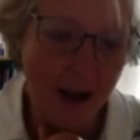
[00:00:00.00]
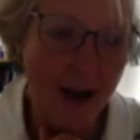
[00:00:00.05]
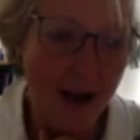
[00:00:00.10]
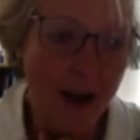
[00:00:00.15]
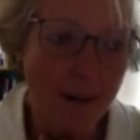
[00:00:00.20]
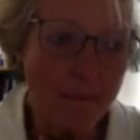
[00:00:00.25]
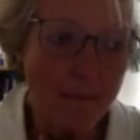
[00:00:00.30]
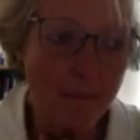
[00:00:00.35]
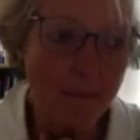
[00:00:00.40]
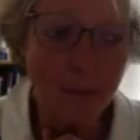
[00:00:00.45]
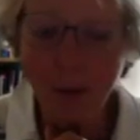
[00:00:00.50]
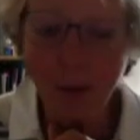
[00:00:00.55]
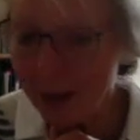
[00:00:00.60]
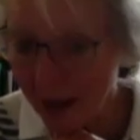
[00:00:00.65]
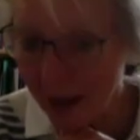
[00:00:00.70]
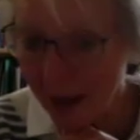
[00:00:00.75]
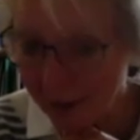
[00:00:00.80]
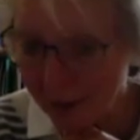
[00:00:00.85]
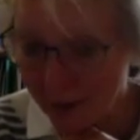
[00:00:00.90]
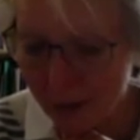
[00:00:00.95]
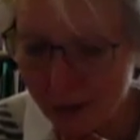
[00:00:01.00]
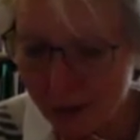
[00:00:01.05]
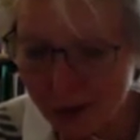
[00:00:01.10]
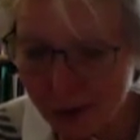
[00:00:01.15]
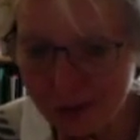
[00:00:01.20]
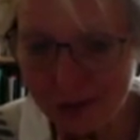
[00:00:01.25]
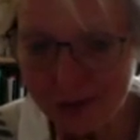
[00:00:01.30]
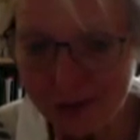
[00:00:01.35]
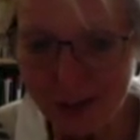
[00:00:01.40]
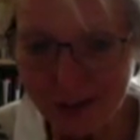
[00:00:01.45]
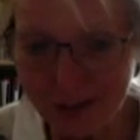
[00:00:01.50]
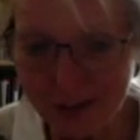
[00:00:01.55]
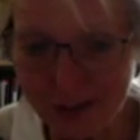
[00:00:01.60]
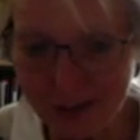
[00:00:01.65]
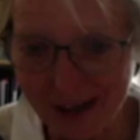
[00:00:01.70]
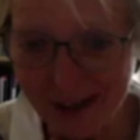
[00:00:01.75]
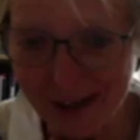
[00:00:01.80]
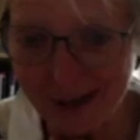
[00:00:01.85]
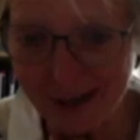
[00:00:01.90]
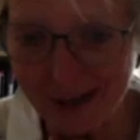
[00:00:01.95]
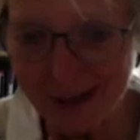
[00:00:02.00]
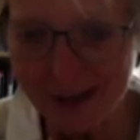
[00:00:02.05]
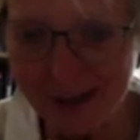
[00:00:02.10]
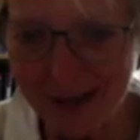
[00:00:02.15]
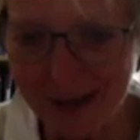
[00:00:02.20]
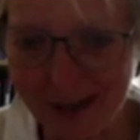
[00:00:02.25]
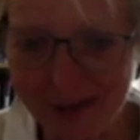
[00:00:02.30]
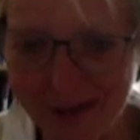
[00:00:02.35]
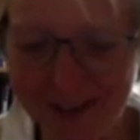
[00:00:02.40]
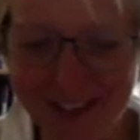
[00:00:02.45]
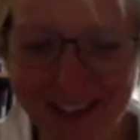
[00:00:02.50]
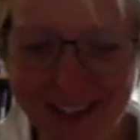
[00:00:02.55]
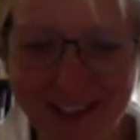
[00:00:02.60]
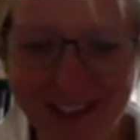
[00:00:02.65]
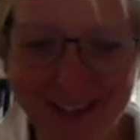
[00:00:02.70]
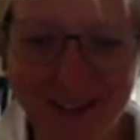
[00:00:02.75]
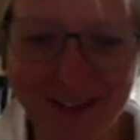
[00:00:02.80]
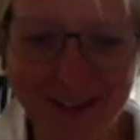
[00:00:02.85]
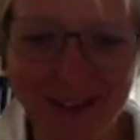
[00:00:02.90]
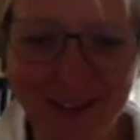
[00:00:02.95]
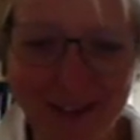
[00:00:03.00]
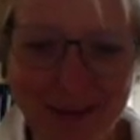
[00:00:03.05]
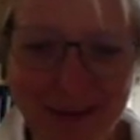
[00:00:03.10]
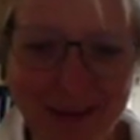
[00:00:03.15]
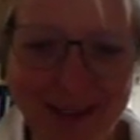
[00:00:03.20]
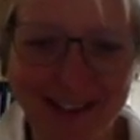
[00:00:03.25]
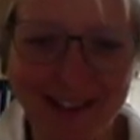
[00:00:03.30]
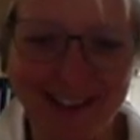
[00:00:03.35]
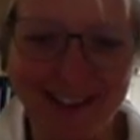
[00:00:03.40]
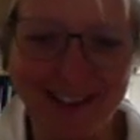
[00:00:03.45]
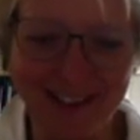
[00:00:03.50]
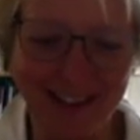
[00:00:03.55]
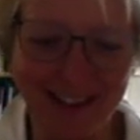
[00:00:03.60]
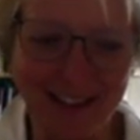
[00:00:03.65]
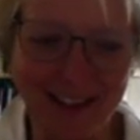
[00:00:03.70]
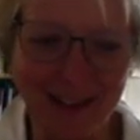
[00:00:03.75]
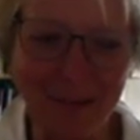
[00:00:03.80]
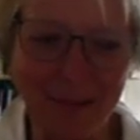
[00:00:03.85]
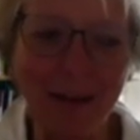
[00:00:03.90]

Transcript: Well, we haven't got the good results yet because we haven't done the feasibility study.